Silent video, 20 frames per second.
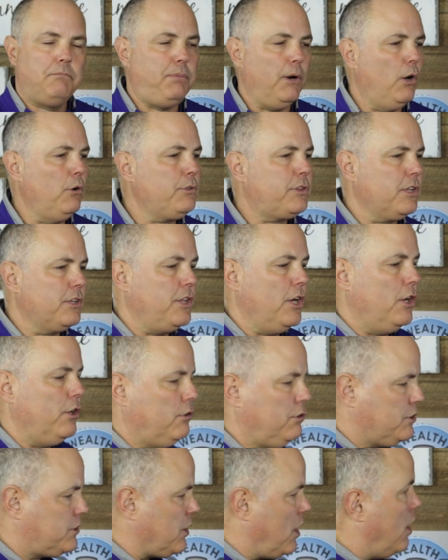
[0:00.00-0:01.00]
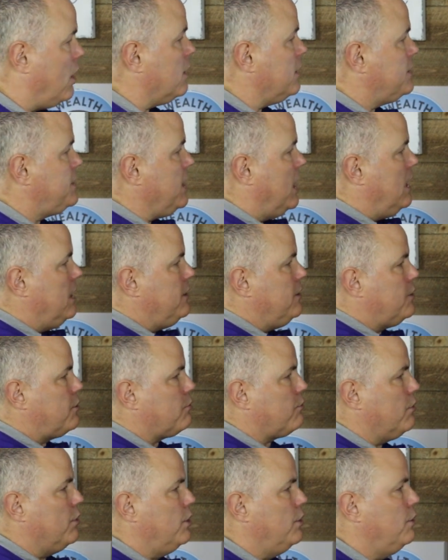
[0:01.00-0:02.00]
Both of those are done
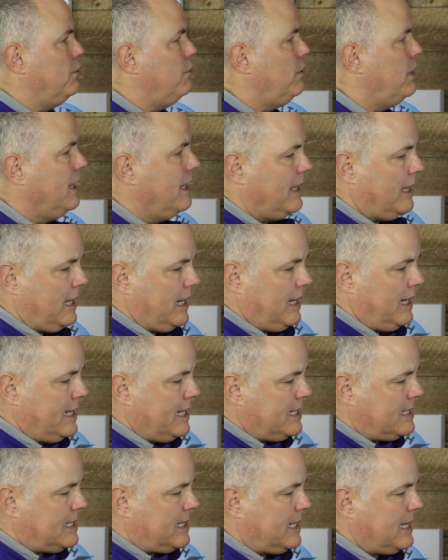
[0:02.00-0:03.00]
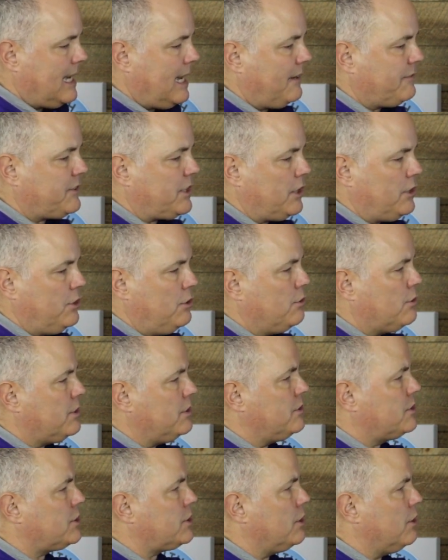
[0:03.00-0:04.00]
through an ETF that you
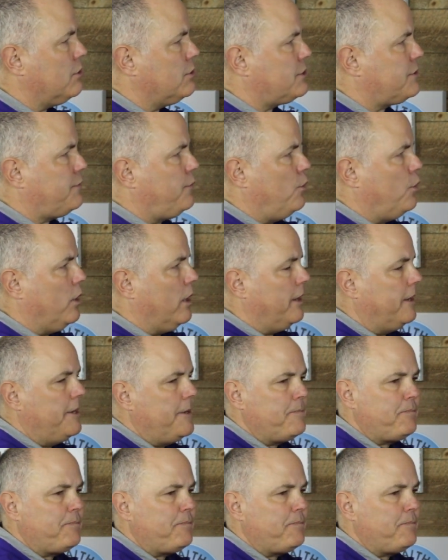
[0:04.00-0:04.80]
can search for.